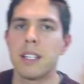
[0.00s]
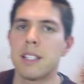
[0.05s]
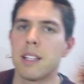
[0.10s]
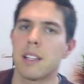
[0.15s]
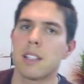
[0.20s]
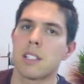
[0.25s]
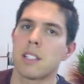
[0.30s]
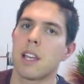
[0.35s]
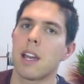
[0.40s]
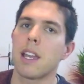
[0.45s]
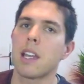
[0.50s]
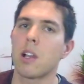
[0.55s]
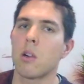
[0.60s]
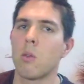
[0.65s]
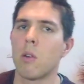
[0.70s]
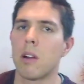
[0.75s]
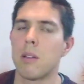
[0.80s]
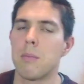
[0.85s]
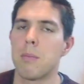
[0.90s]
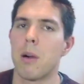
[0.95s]
does take
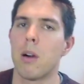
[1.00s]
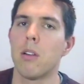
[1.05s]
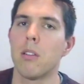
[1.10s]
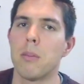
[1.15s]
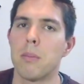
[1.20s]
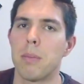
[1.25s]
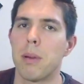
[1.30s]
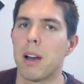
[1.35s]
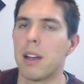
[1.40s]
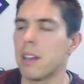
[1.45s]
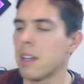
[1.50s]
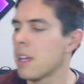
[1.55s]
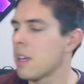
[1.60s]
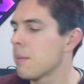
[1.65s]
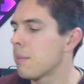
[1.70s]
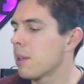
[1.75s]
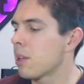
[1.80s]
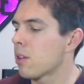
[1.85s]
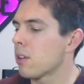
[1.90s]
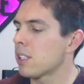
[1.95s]
one bolt, but
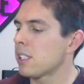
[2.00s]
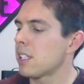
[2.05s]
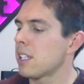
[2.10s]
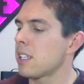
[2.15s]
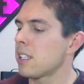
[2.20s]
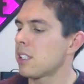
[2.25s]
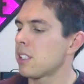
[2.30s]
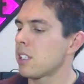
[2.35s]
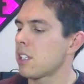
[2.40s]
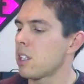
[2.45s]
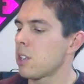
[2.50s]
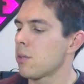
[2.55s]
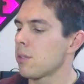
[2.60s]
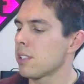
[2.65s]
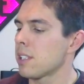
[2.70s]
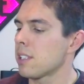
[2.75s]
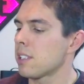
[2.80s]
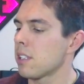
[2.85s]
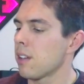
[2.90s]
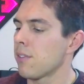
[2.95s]
because it secures
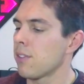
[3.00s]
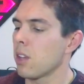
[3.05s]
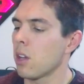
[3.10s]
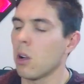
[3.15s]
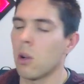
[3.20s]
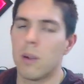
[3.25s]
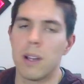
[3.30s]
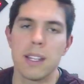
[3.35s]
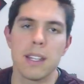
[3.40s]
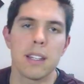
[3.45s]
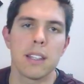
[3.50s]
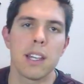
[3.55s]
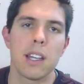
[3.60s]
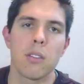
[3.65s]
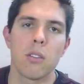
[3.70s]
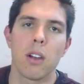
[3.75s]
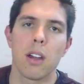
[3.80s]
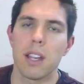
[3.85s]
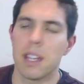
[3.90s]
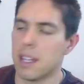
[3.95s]
itself the whole way down that
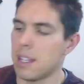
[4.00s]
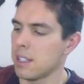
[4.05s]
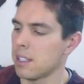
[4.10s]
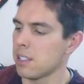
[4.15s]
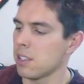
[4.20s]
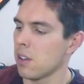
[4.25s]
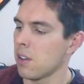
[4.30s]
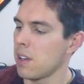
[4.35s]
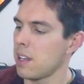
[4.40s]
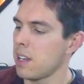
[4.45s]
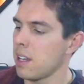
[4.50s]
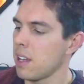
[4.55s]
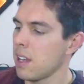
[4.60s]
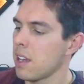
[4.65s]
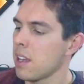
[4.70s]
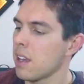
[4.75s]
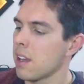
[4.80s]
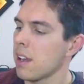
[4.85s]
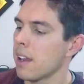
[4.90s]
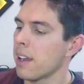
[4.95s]
right hand side,
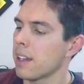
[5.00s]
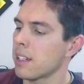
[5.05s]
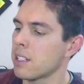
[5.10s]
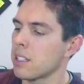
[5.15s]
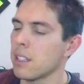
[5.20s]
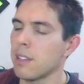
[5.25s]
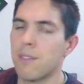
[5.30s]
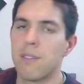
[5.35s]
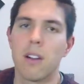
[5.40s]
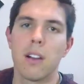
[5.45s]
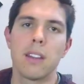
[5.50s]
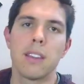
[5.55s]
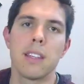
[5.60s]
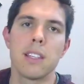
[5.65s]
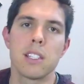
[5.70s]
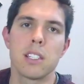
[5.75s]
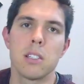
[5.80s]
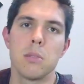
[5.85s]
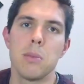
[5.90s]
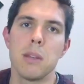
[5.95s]
I actually find
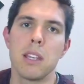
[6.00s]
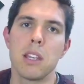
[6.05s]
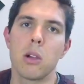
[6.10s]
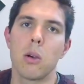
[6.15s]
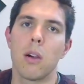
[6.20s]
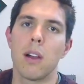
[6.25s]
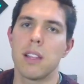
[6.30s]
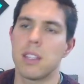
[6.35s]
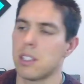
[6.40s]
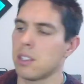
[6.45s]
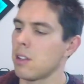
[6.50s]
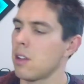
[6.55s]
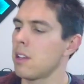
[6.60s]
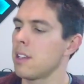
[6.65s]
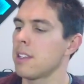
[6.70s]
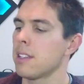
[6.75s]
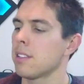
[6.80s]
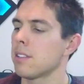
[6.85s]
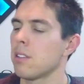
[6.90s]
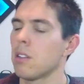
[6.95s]
this to be quite sturdy.
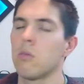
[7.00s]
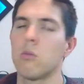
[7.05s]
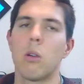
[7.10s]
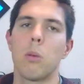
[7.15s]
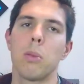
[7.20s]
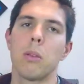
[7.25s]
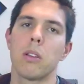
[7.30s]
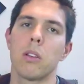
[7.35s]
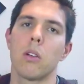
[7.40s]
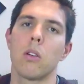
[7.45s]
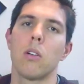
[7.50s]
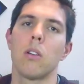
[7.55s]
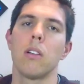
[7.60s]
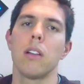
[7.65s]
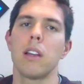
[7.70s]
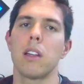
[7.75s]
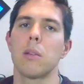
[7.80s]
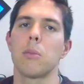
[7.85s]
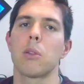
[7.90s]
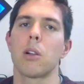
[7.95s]
There's no wobble at all,
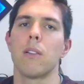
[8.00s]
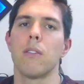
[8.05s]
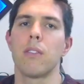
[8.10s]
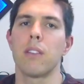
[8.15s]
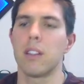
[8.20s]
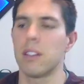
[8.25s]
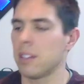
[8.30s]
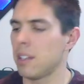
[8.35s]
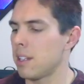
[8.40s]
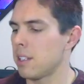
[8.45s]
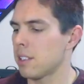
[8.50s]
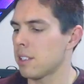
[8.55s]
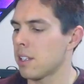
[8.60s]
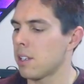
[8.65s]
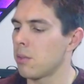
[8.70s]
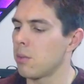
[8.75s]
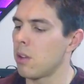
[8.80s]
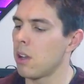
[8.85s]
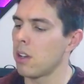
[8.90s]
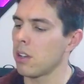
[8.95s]
and I'm confident that it's going
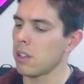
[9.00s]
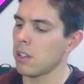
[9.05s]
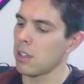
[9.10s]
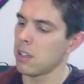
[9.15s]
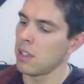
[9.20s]
to work.